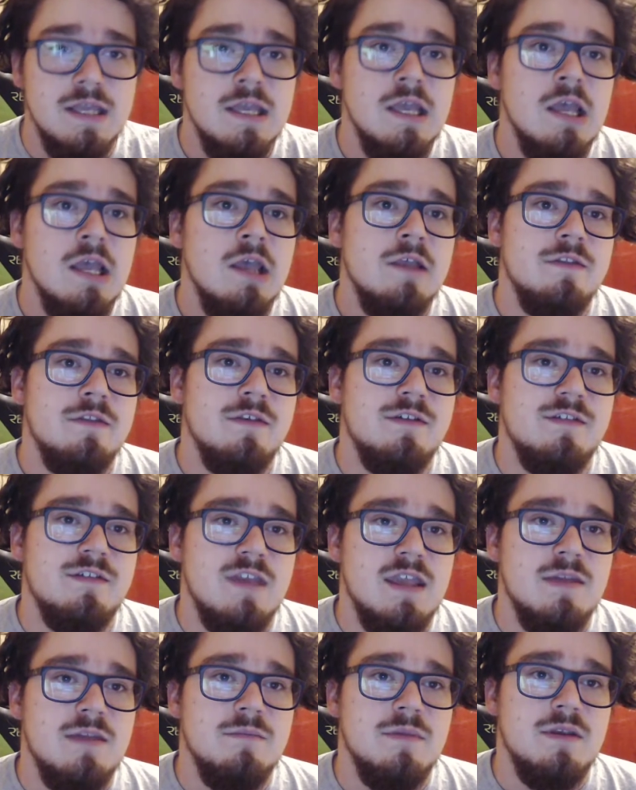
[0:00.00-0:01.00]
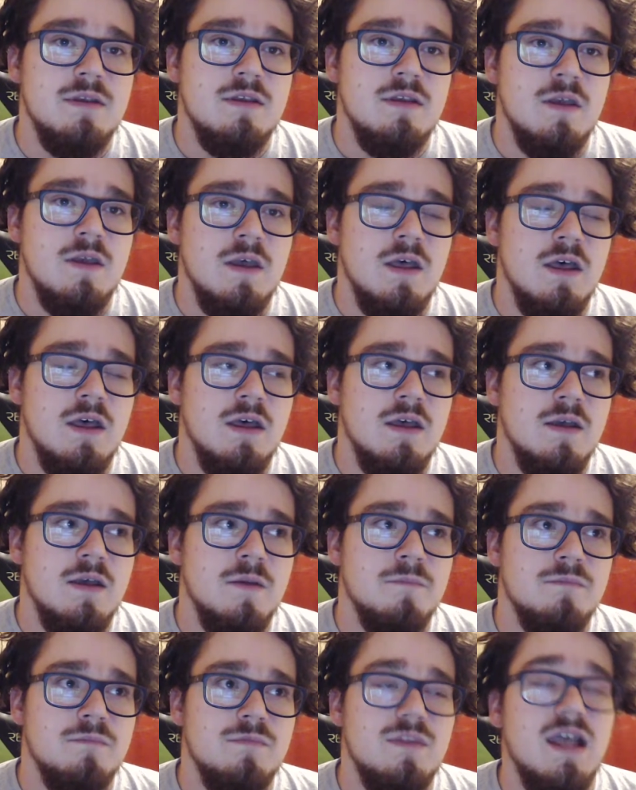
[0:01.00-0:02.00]
The same,
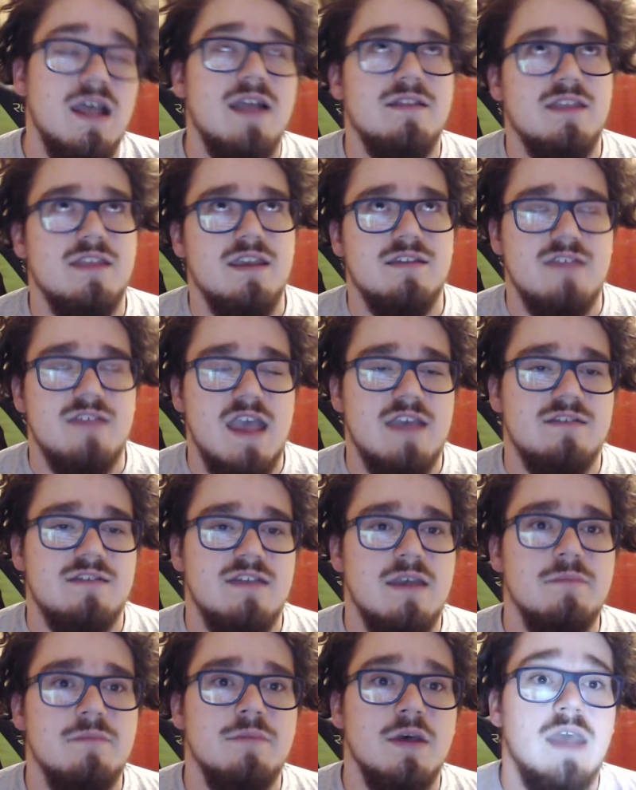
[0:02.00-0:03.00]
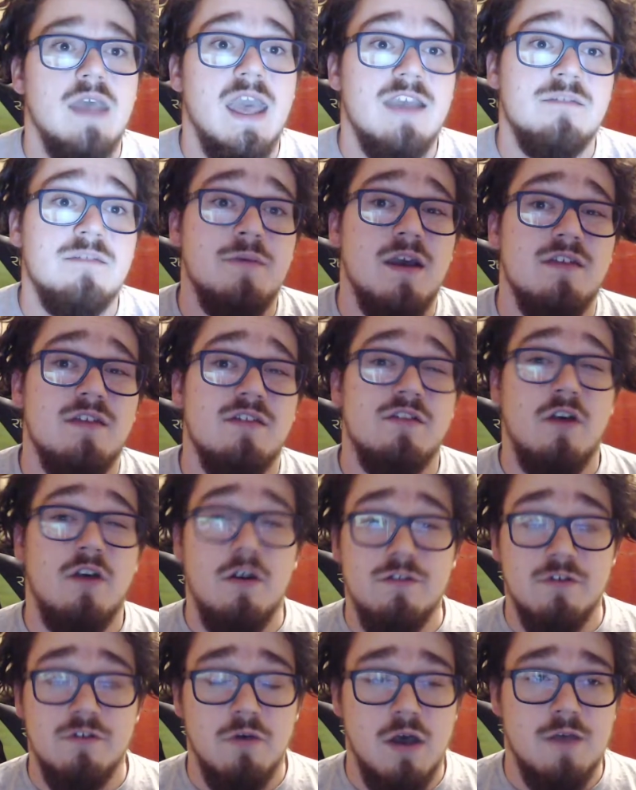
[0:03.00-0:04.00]
not the exact same, but Xbox is
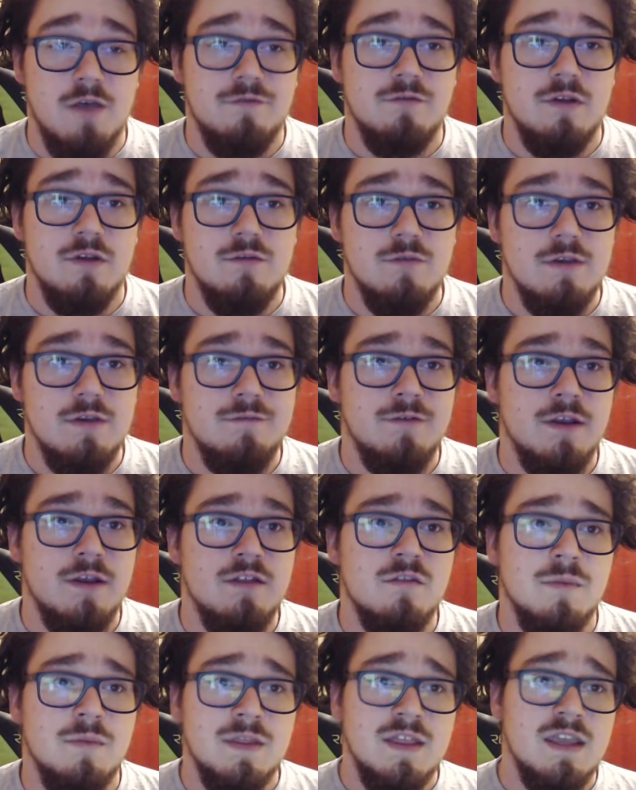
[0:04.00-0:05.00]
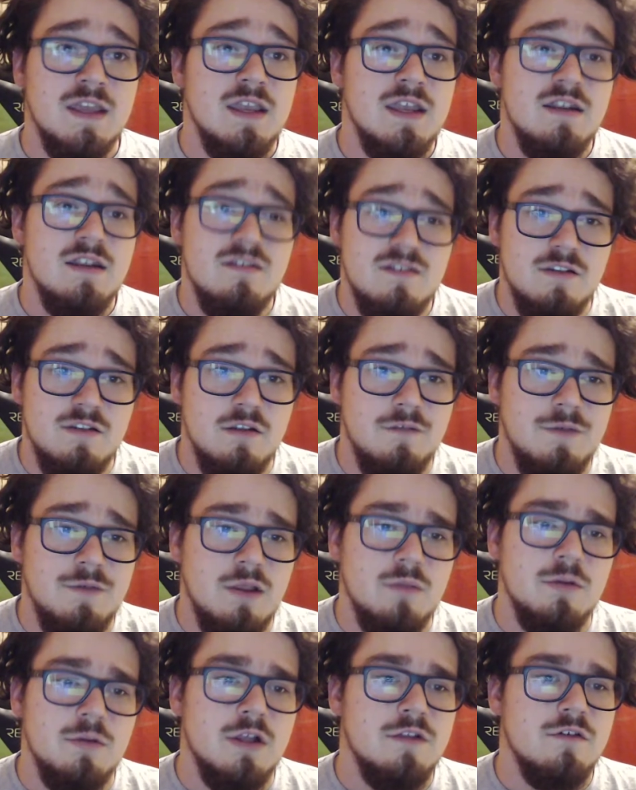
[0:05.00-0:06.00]
also offering refunds, but it is still
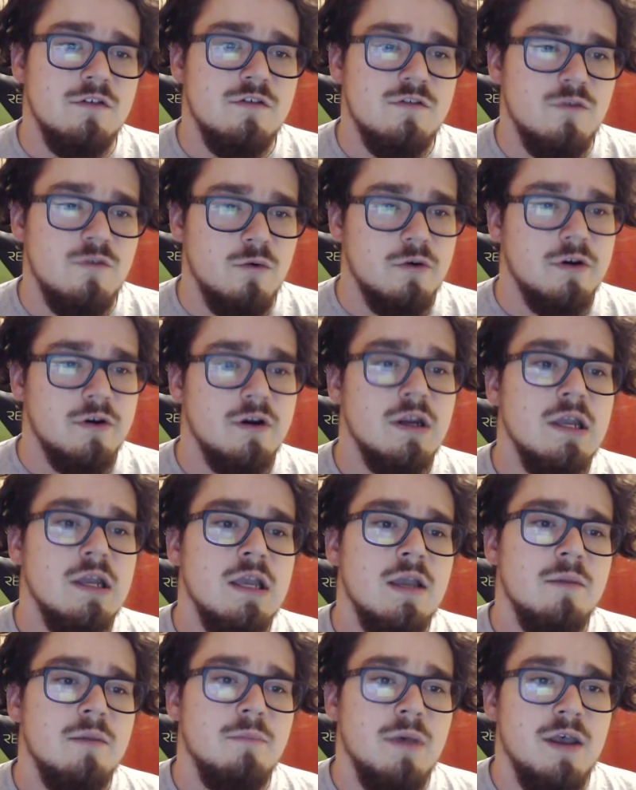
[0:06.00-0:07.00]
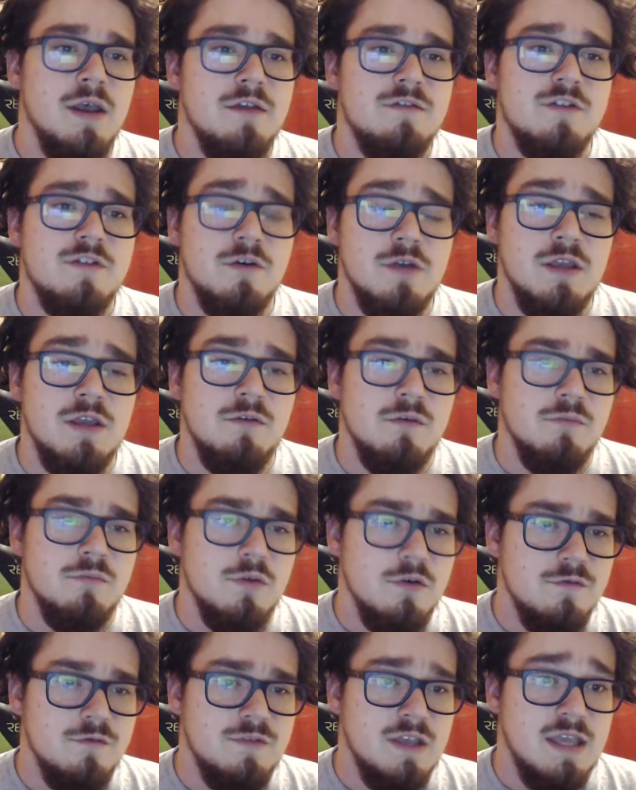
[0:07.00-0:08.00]
available on the store, but Sony
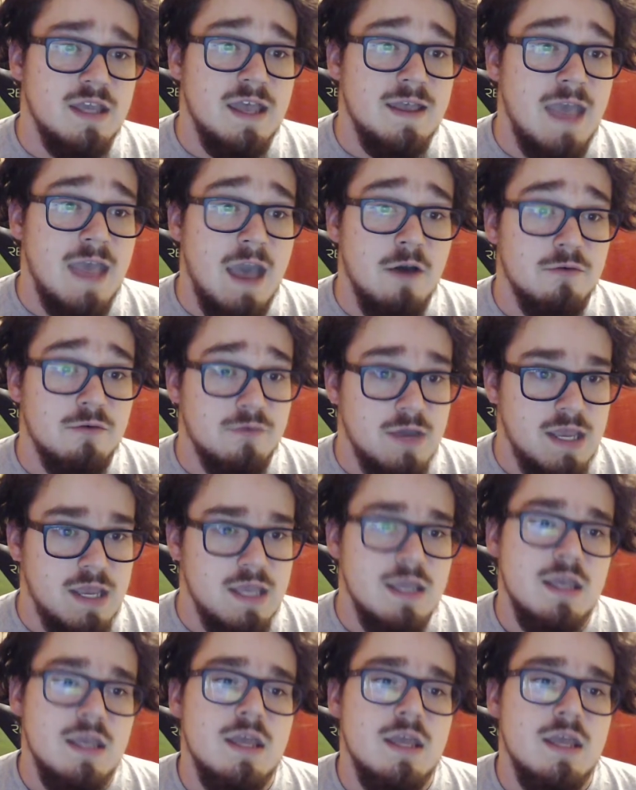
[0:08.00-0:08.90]
removed it outright.